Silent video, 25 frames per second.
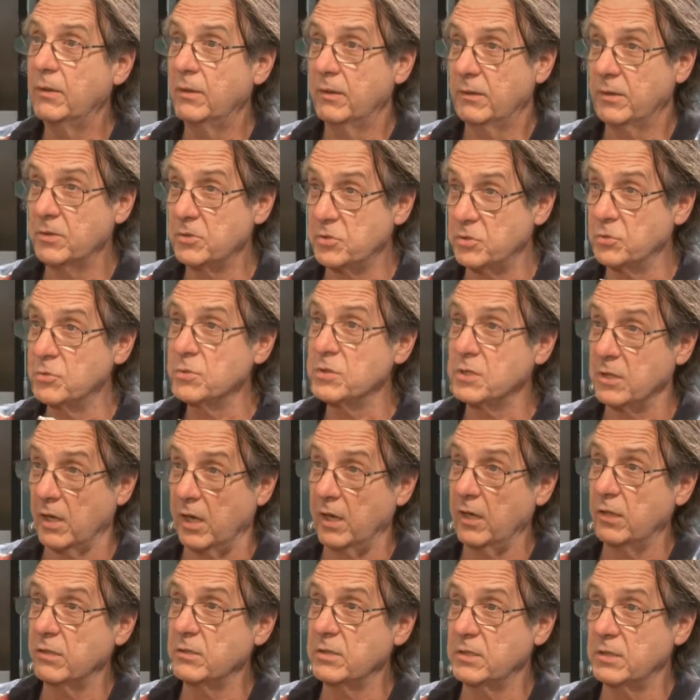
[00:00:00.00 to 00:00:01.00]
There's two
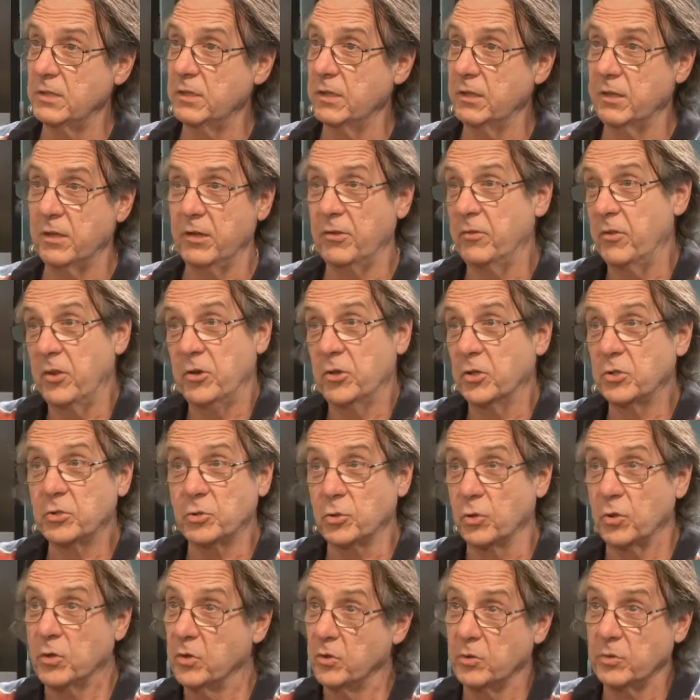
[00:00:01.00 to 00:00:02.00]
silos sitting there and they're not
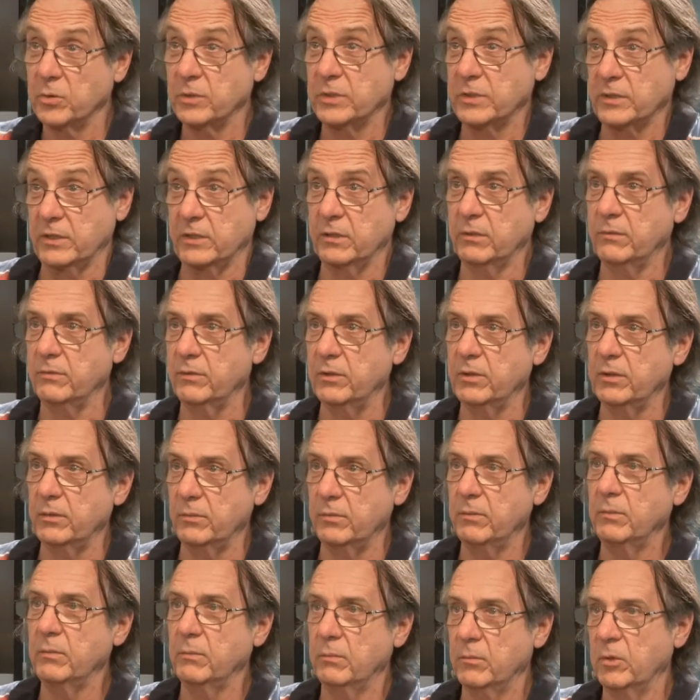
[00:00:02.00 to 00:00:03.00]
talking to each other very
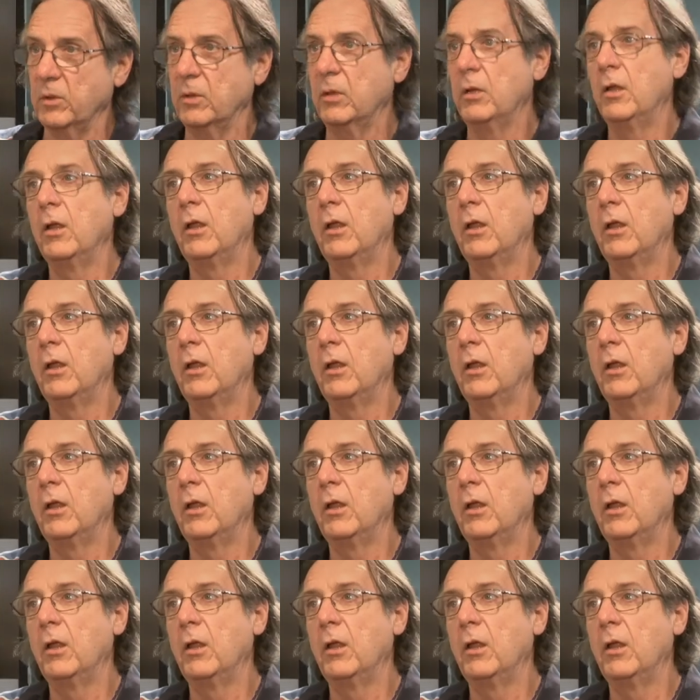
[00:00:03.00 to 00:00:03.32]
well.